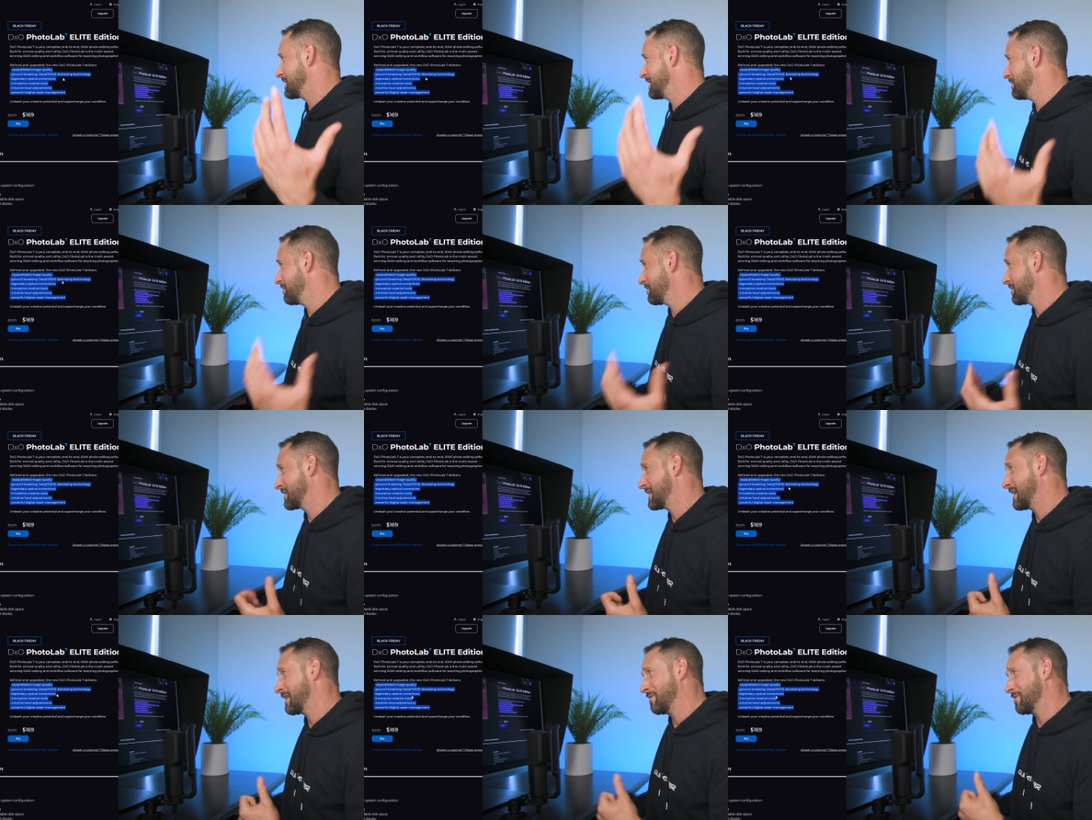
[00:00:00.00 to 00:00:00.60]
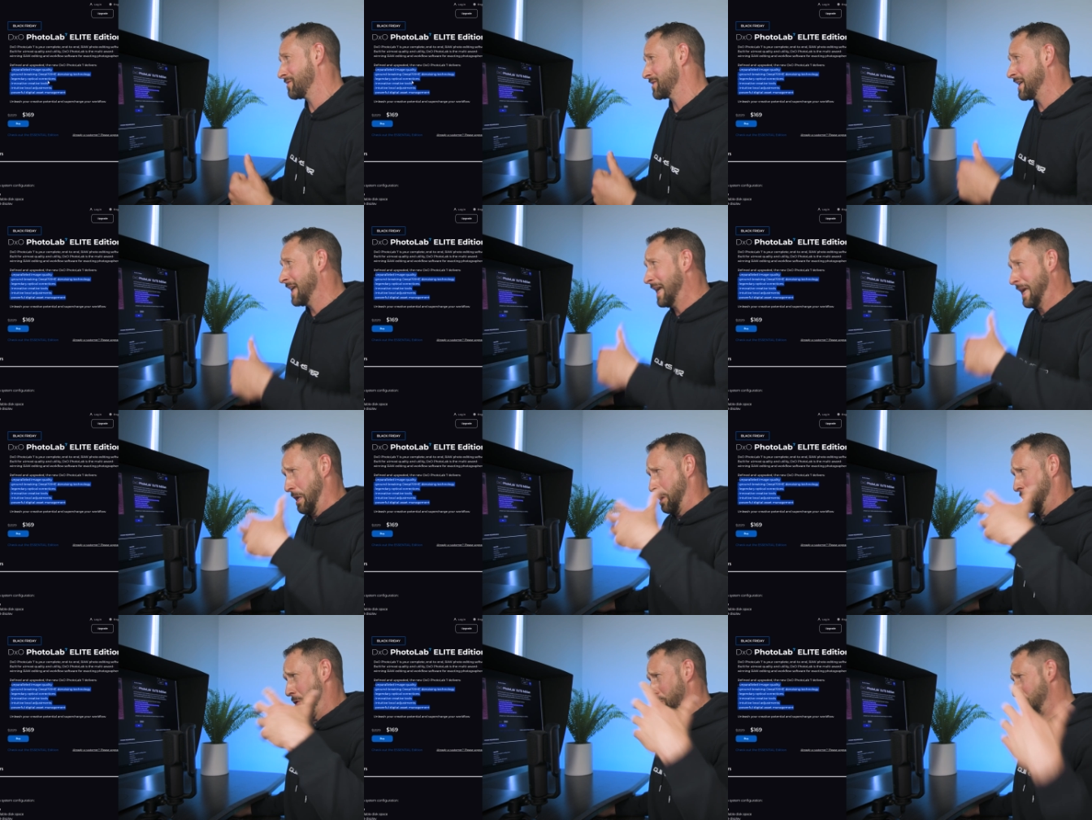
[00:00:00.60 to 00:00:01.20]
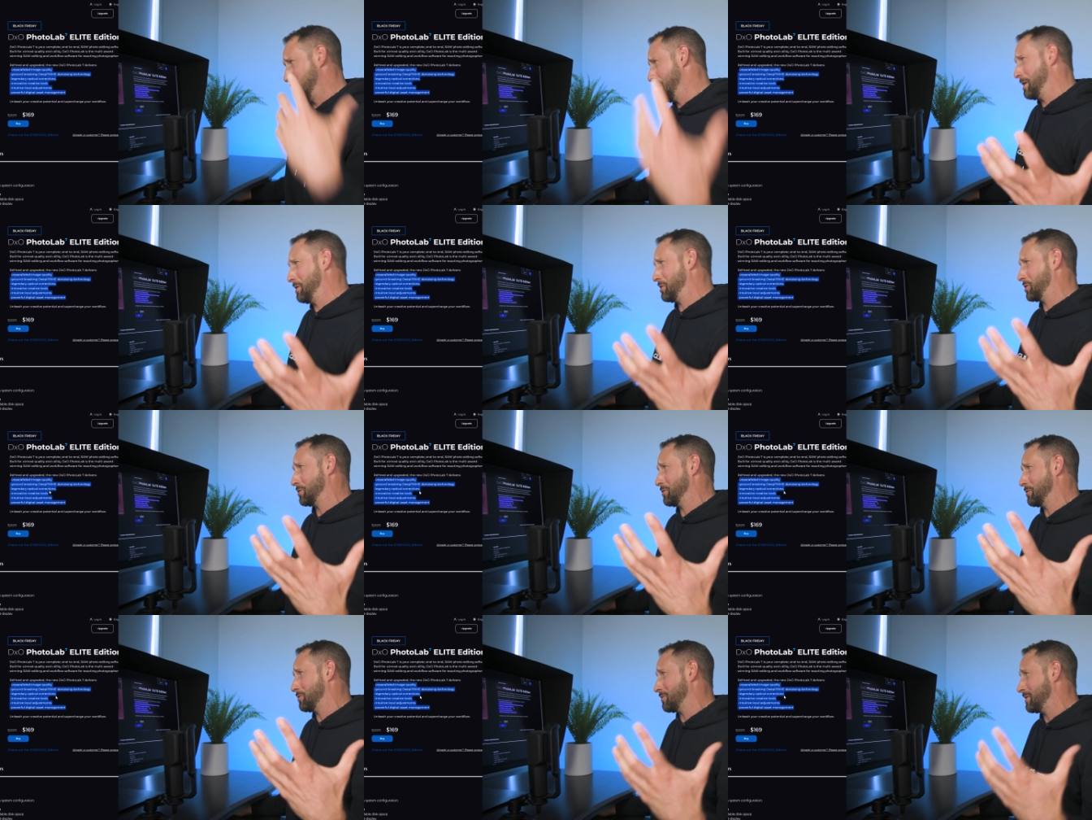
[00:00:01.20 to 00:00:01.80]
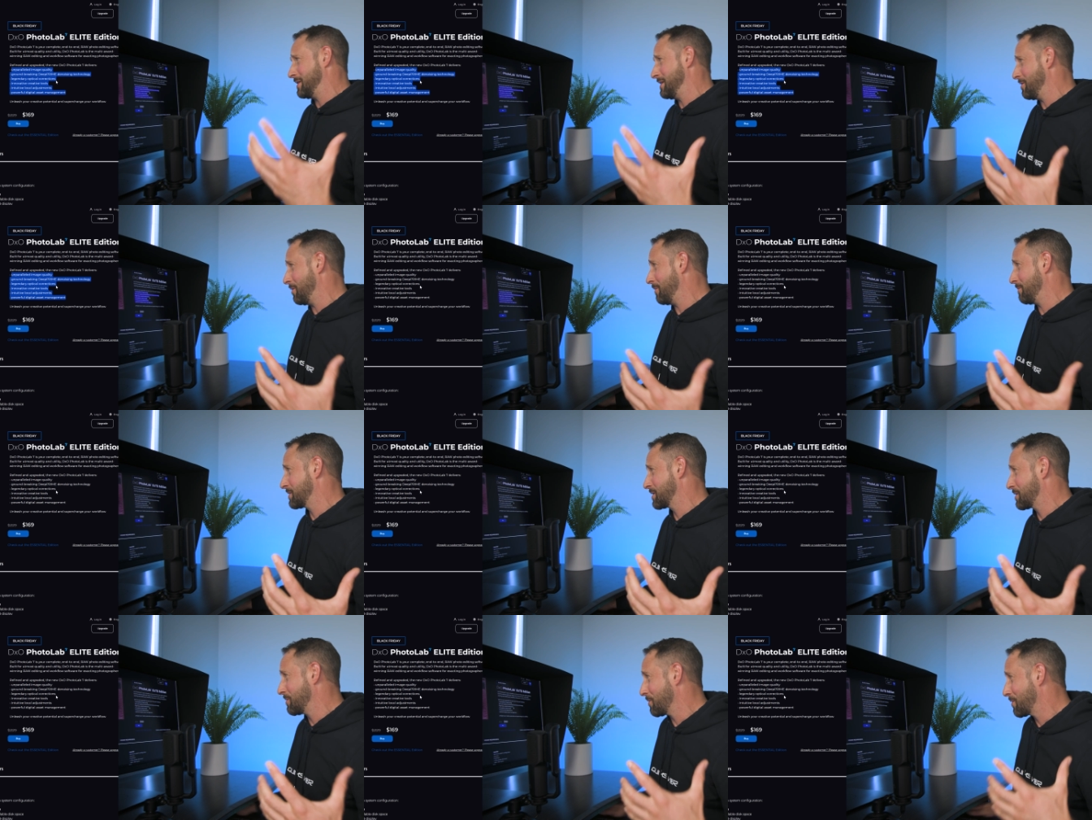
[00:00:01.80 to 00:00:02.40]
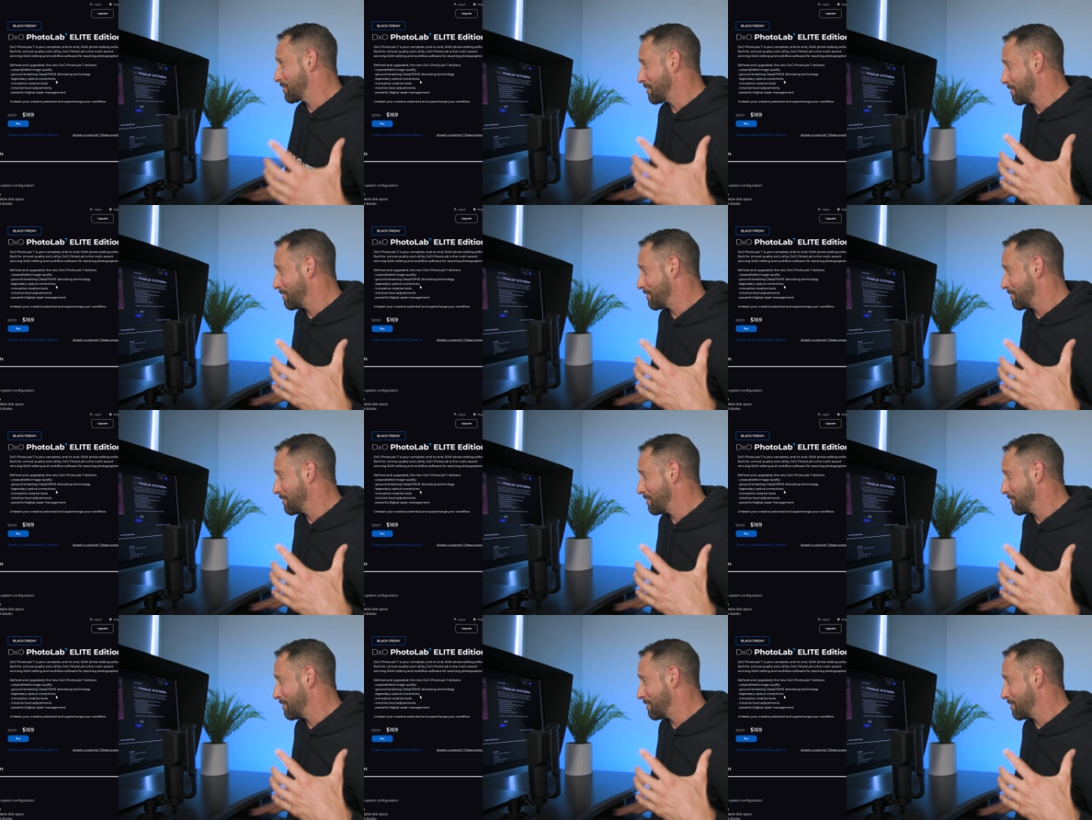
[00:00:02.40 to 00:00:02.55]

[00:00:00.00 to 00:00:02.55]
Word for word: denoise technology, legendary optical